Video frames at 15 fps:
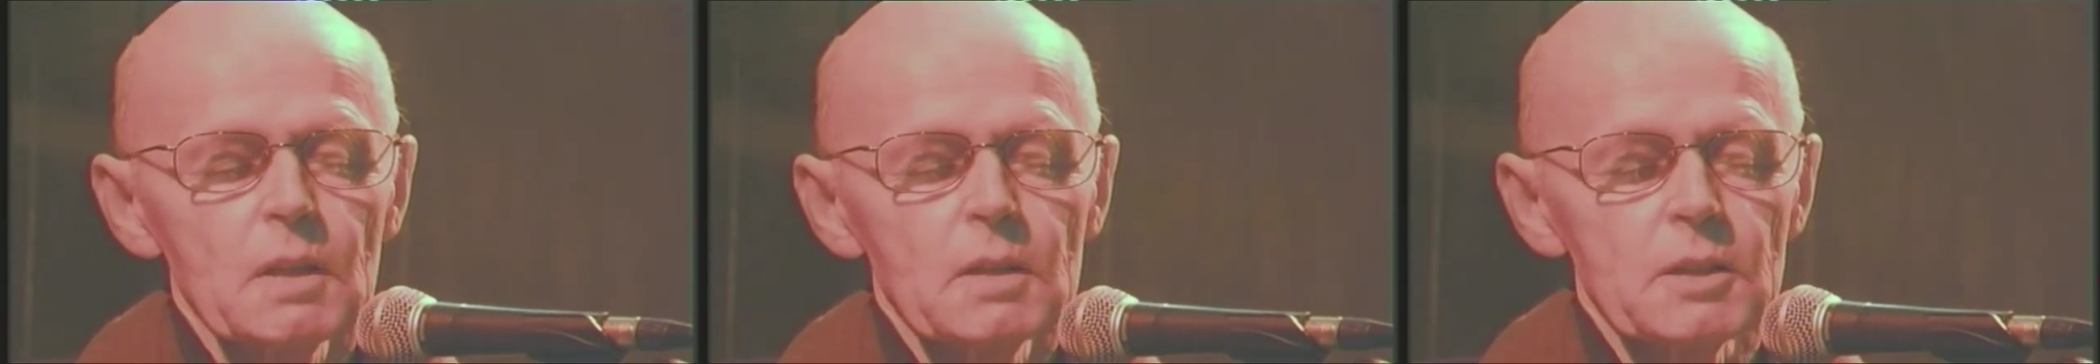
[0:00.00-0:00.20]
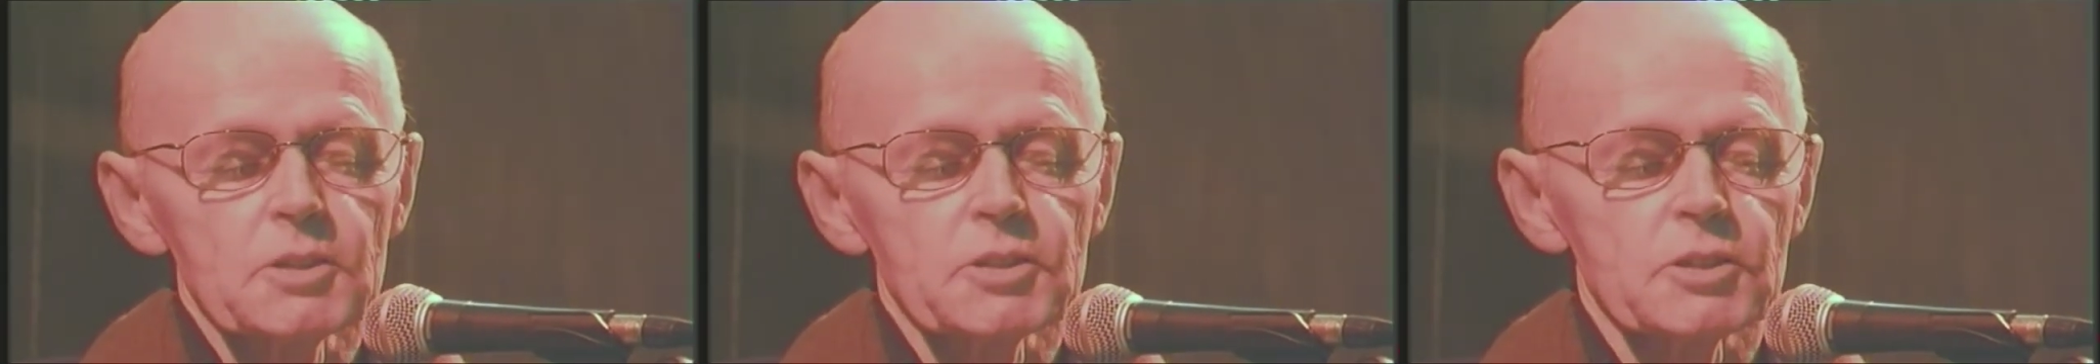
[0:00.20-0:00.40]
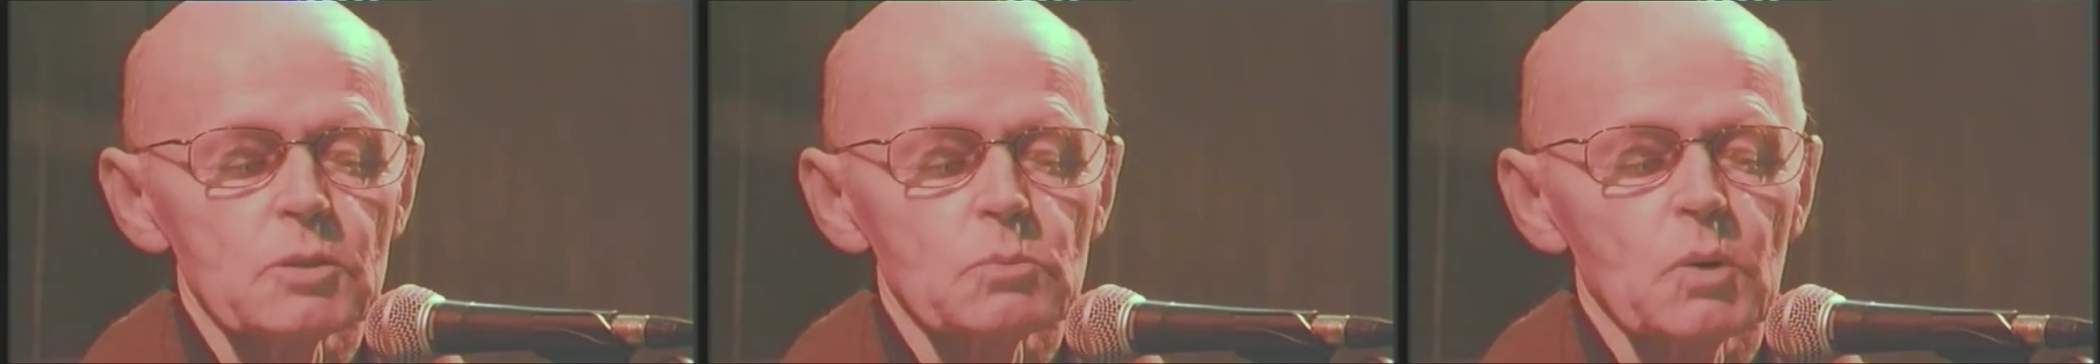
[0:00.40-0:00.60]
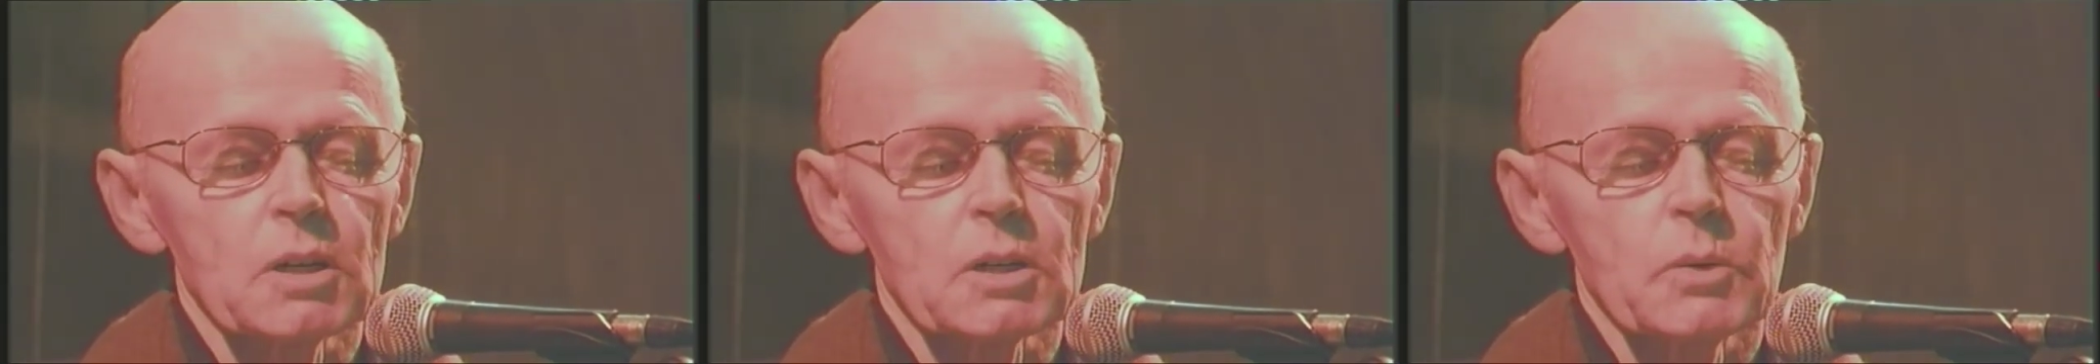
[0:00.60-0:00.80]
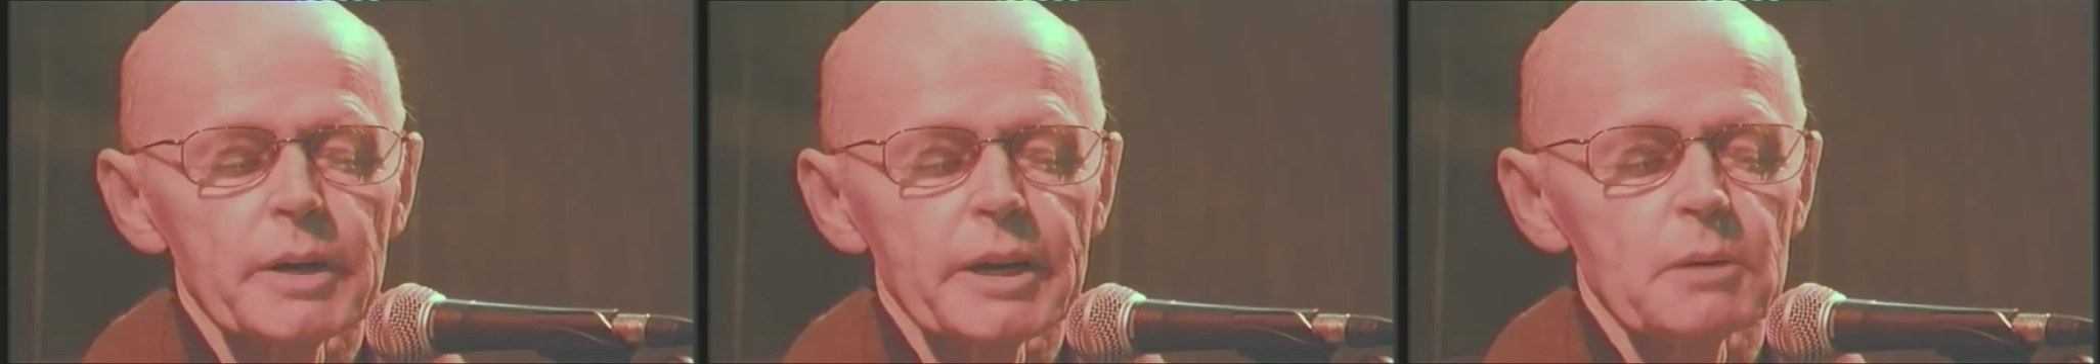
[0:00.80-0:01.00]
This is the
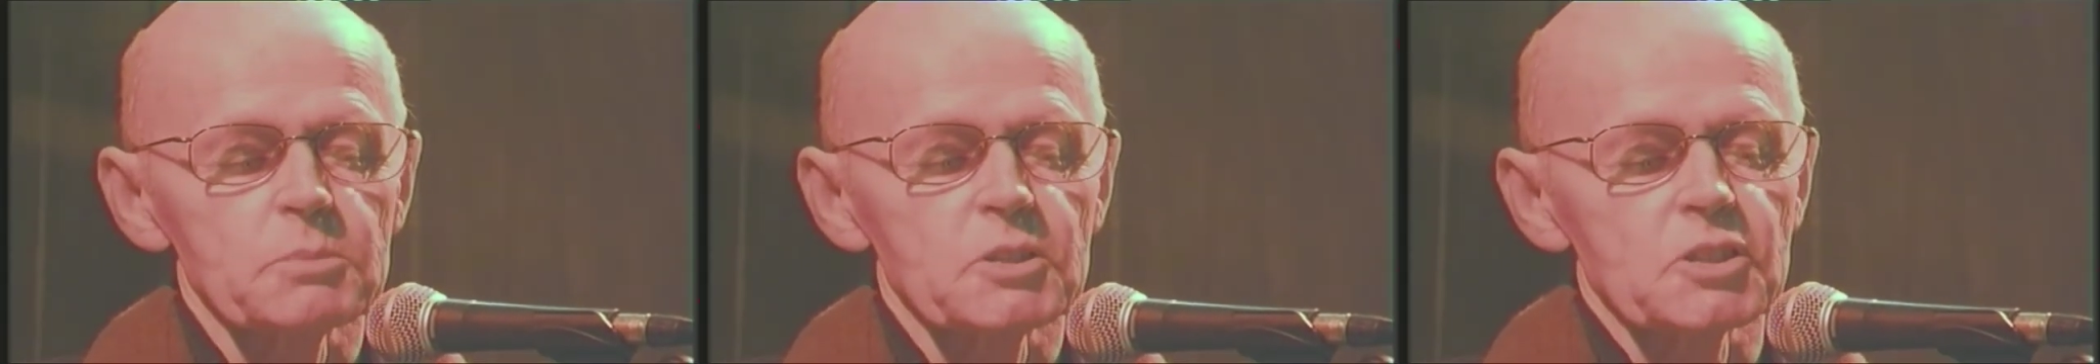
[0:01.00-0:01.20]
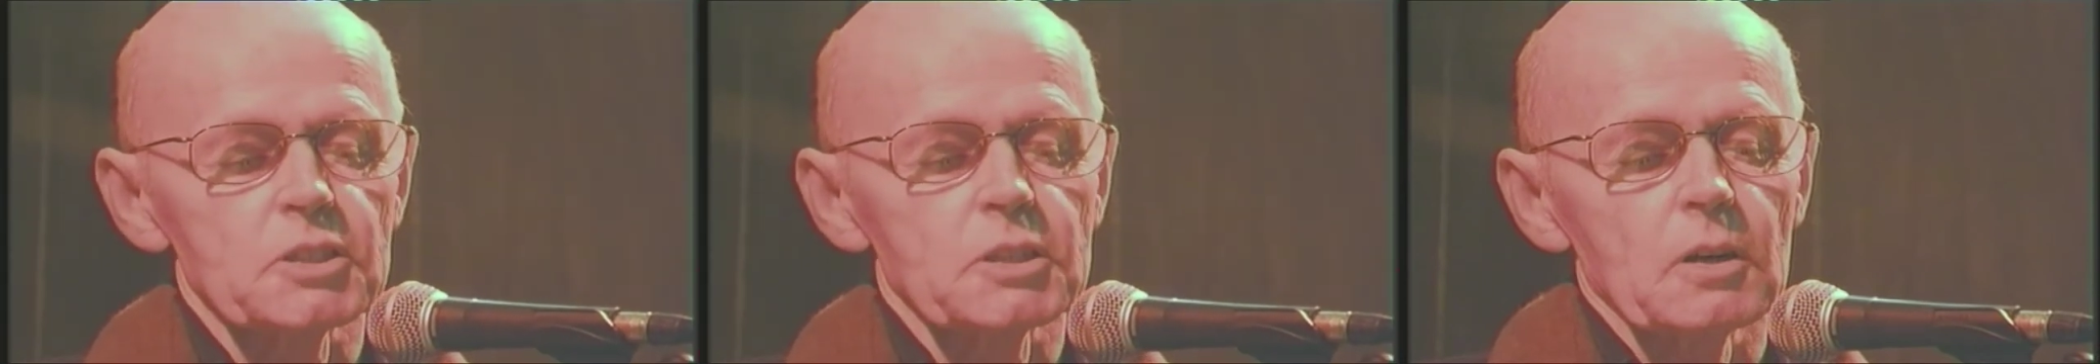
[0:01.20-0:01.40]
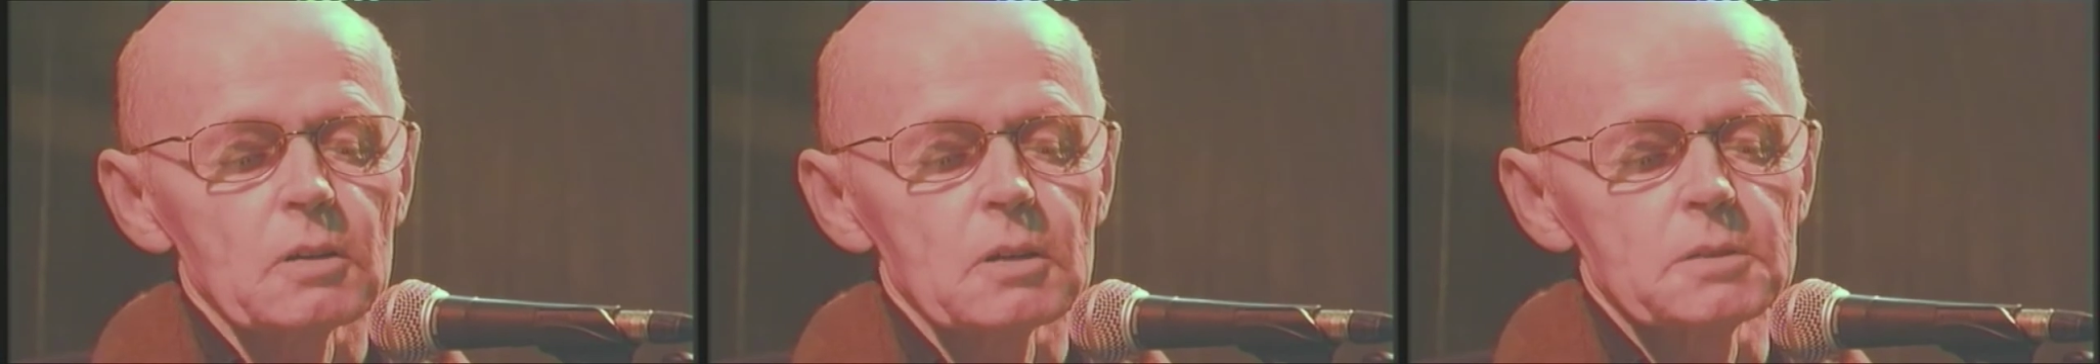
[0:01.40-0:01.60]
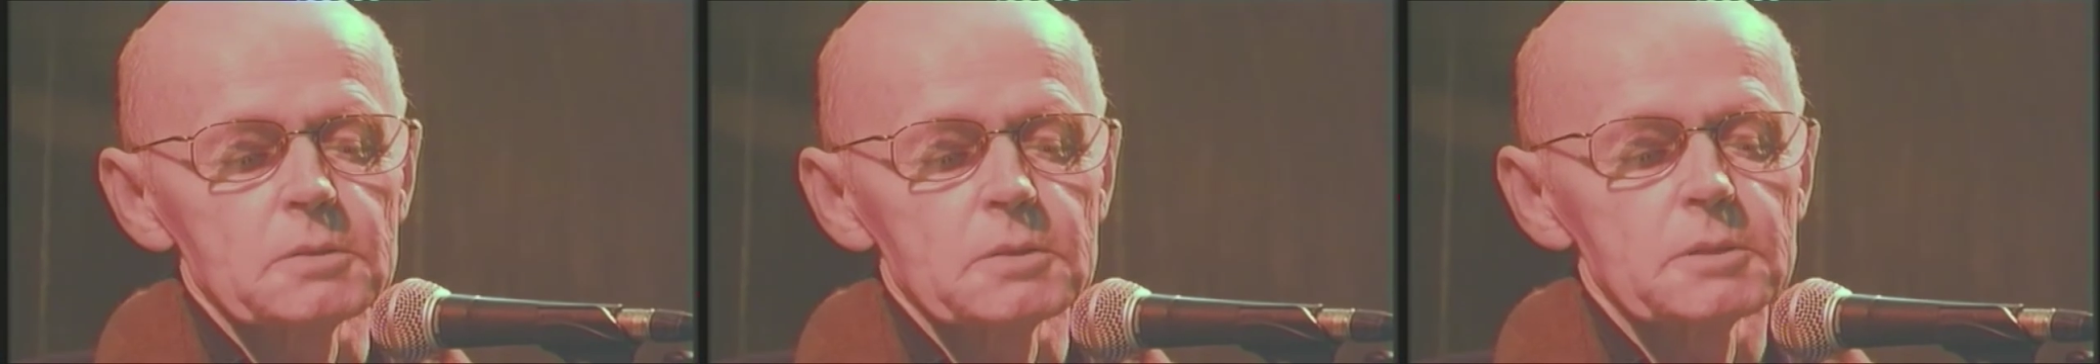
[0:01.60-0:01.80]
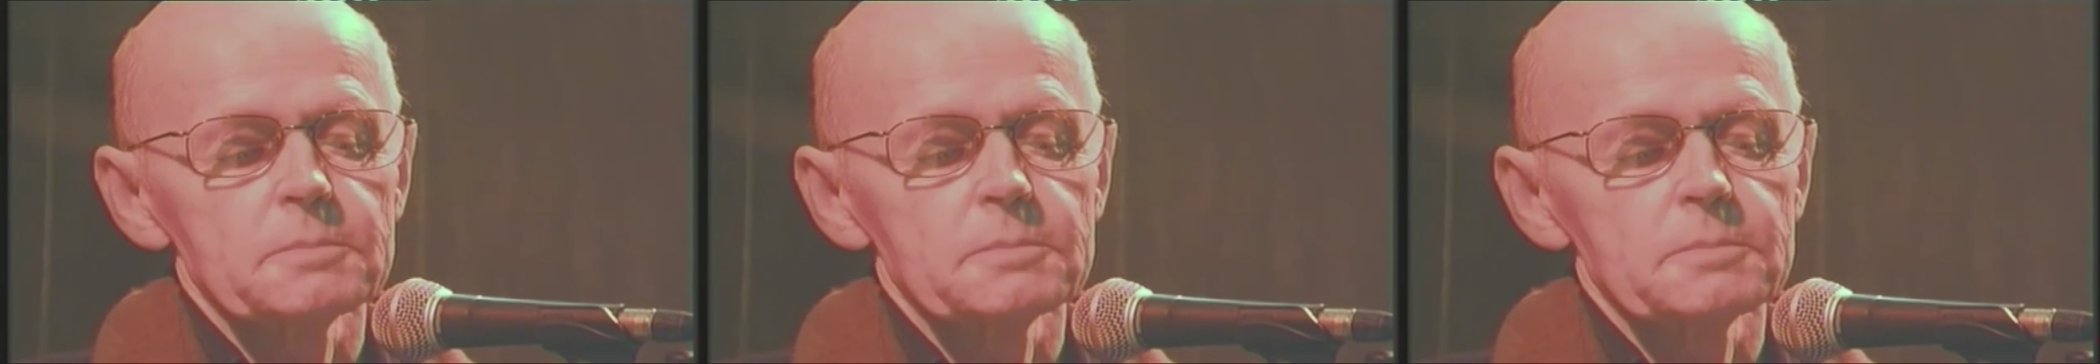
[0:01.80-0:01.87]
one going up to Scotland.